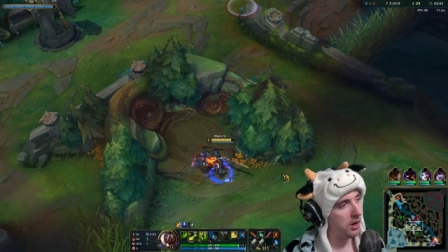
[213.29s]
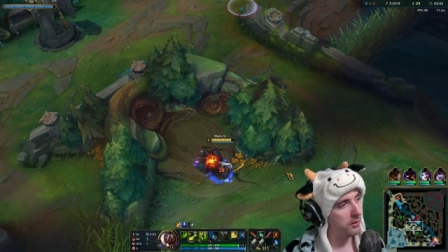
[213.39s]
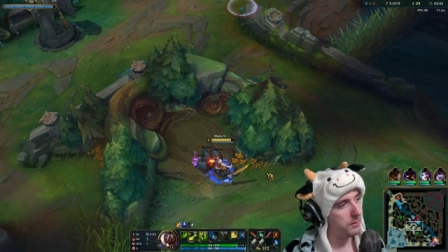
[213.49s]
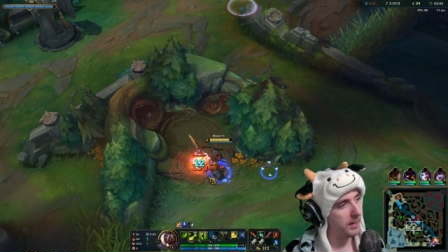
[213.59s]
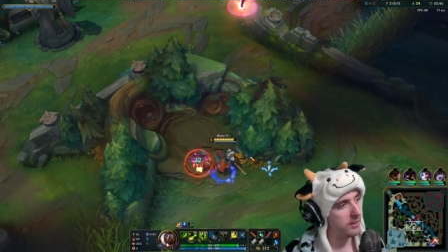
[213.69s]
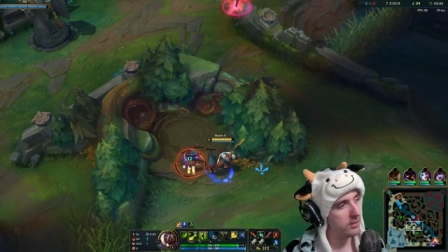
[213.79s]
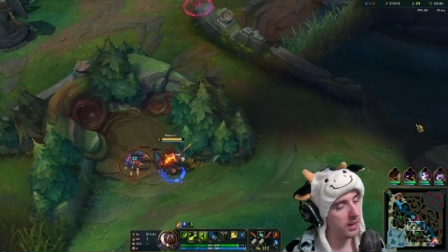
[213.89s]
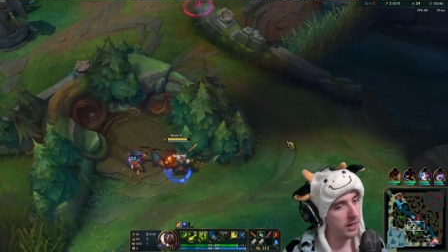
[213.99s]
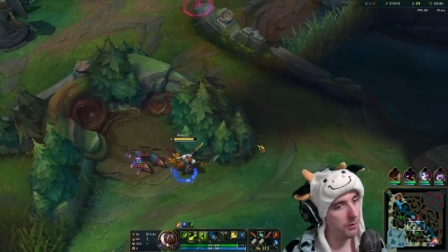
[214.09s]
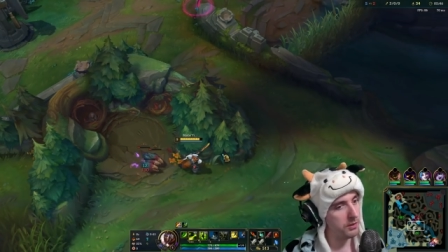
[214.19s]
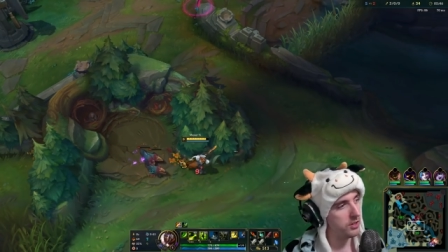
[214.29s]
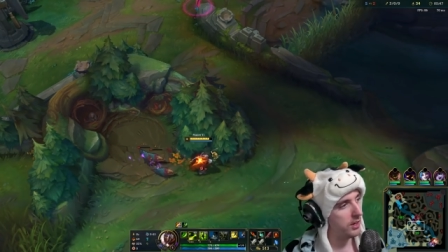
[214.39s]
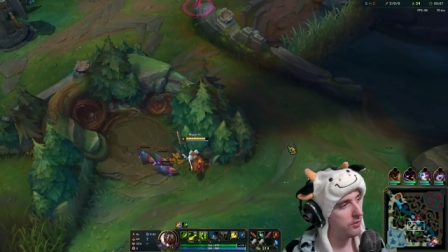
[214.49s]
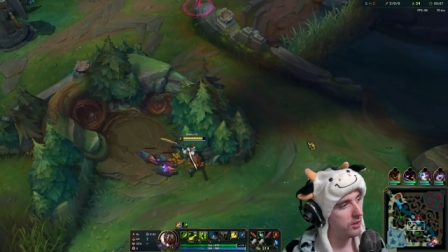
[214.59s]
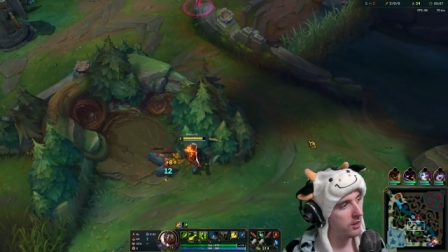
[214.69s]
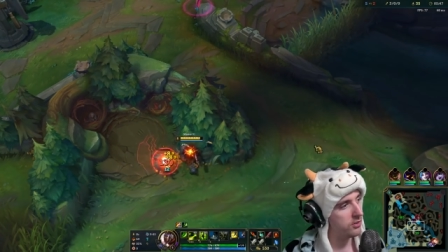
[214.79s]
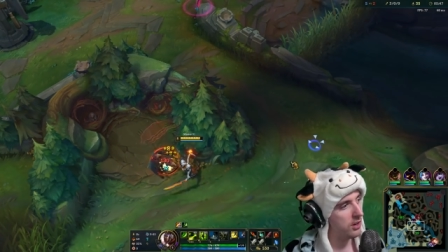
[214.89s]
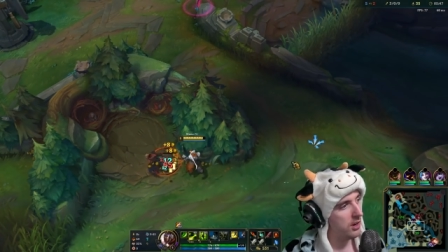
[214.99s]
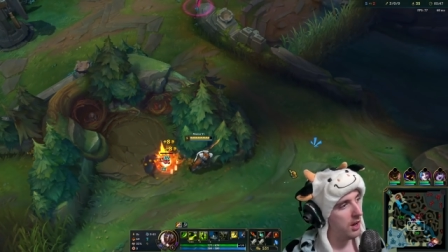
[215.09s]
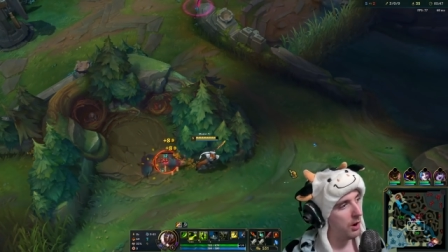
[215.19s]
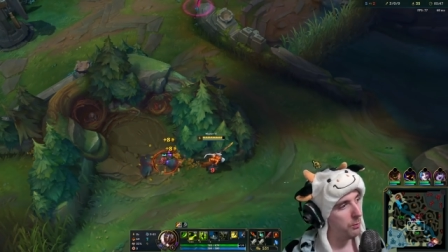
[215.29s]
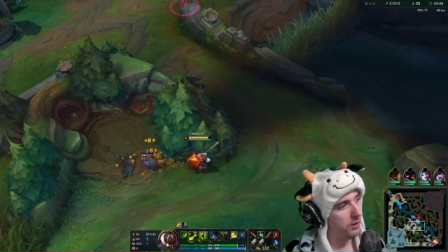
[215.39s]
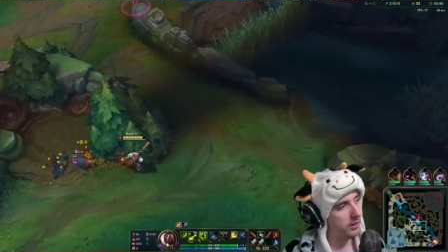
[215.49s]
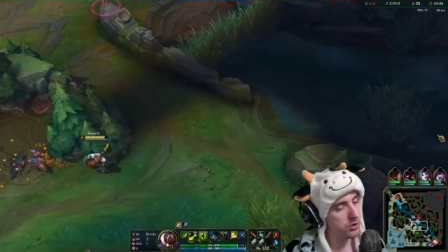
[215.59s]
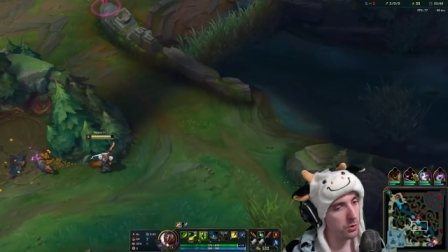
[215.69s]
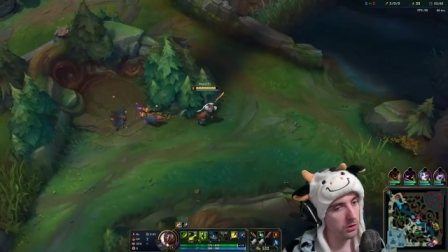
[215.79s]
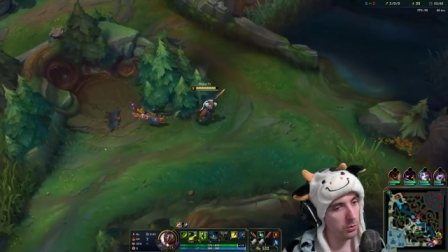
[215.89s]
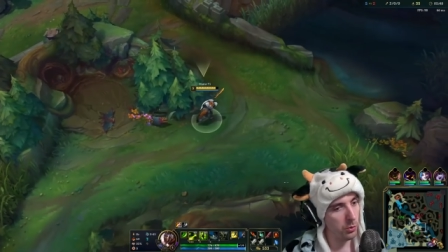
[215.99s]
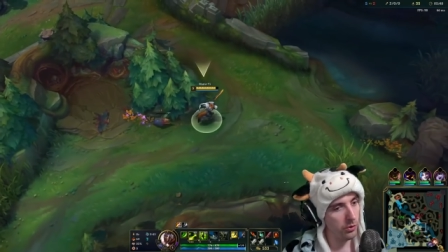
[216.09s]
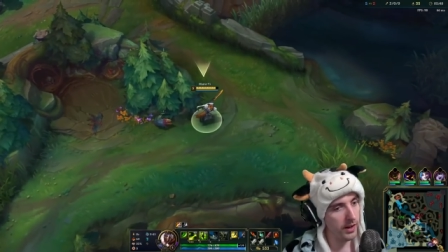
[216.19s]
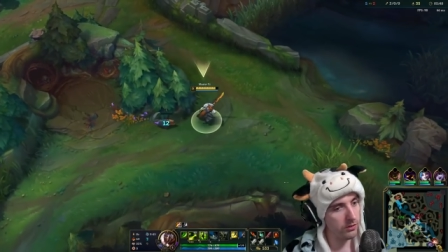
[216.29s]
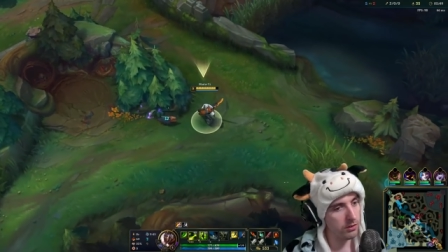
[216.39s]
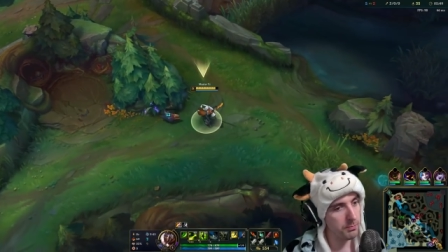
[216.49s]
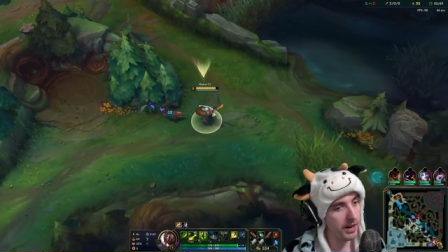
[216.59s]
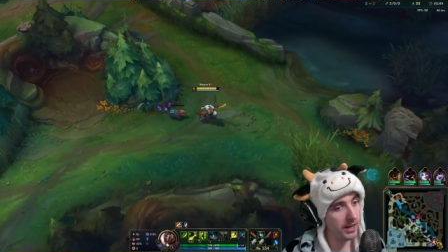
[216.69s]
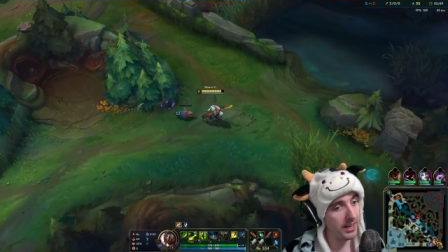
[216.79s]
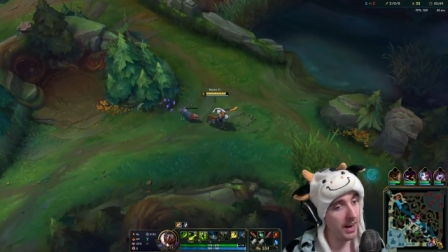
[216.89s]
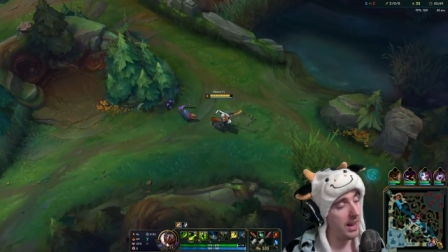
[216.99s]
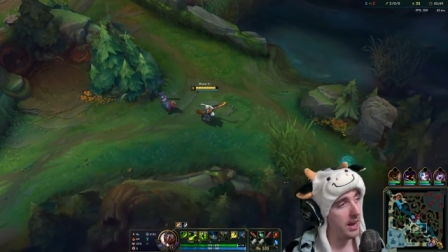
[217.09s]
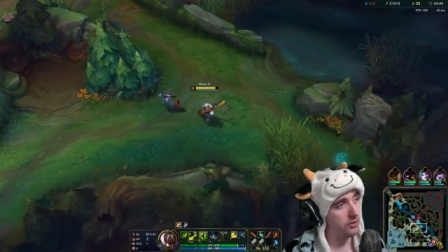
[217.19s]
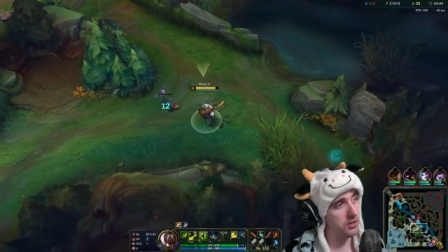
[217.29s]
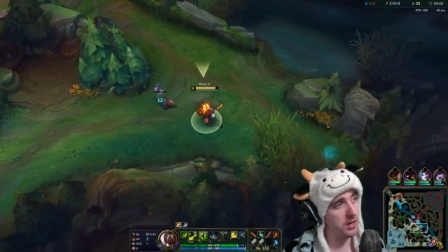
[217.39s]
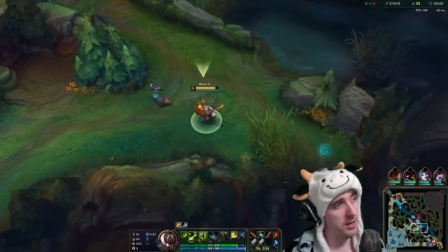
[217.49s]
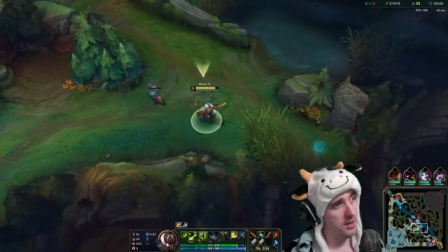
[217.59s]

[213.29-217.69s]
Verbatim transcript: Cosmic Insight here, which gives us a really short cooldown smite. And I actually,